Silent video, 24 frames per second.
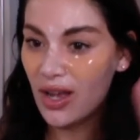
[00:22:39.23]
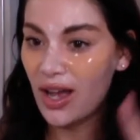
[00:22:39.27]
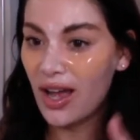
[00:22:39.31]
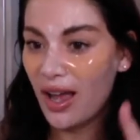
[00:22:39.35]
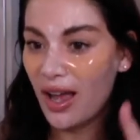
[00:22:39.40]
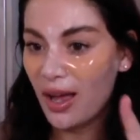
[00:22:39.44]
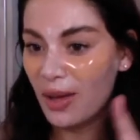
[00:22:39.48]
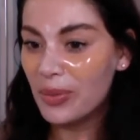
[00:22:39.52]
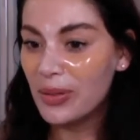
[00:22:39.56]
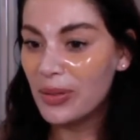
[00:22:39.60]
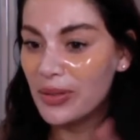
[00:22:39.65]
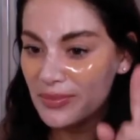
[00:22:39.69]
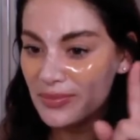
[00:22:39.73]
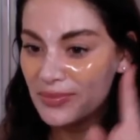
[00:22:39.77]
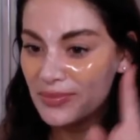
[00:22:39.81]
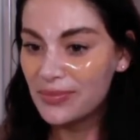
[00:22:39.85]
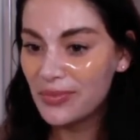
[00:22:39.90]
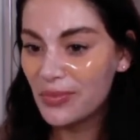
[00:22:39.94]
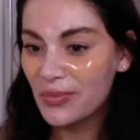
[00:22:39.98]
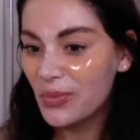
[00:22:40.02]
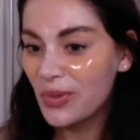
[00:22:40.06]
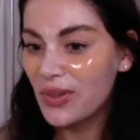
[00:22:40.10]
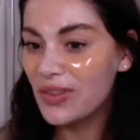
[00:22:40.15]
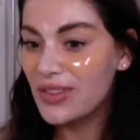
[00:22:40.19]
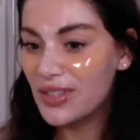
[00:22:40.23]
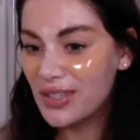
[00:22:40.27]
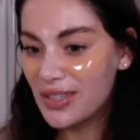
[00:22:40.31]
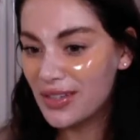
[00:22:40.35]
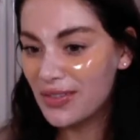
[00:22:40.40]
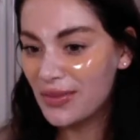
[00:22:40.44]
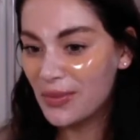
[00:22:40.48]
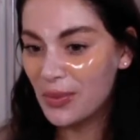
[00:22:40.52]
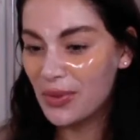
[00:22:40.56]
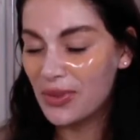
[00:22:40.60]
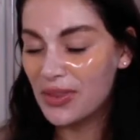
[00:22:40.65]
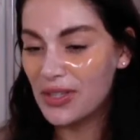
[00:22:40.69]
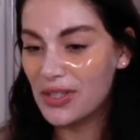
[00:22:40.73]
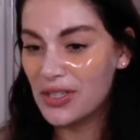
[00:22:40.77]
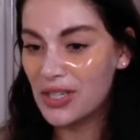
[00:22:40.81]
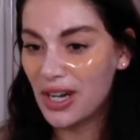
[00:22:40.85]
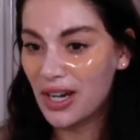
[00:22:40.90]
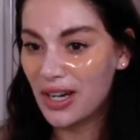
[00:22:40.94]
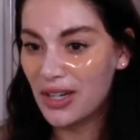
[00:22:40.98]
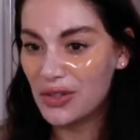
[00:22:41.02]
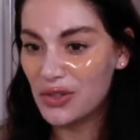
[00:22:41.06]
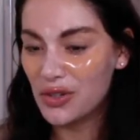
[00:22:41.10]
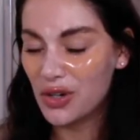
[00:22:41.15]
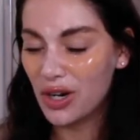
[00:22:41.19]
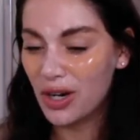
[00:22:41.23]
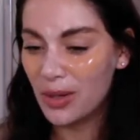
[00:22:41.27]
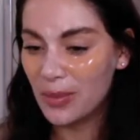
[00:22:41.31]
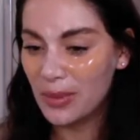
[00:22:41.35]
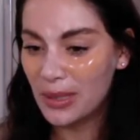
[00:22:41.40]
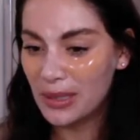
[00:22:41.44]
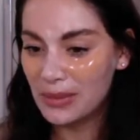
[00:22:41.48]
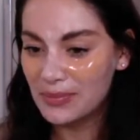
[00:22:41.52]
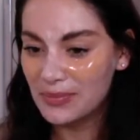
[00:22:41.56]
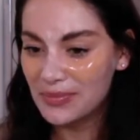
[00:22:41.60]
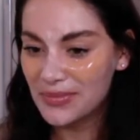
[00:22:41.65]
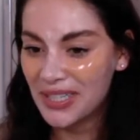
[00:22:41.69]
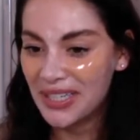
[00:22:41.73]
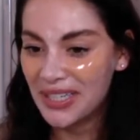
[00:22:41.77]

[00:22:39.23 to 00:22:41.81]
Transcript: up with the Tarte drama.